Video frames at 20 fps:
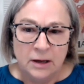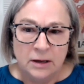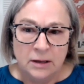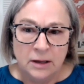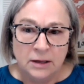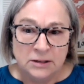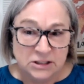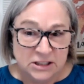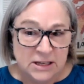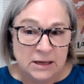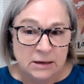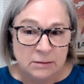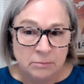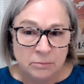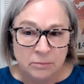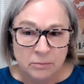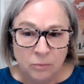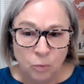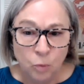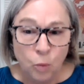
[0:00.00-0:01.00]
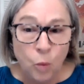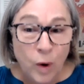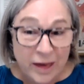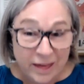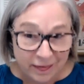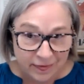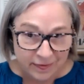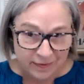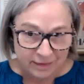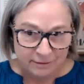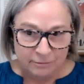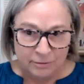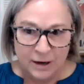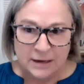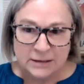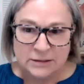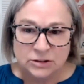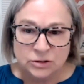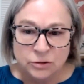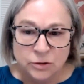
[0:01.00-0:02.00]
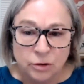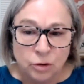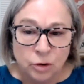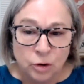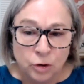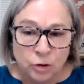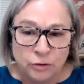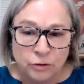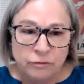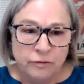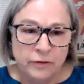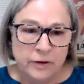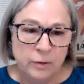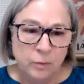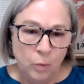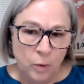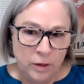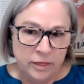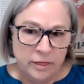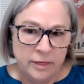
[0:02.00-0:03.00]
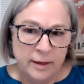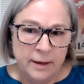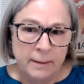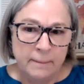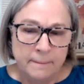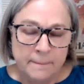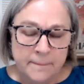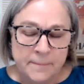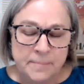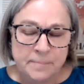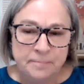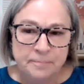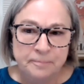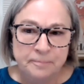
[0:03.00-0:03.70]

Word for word: a team with, right? So they're a good fit with them.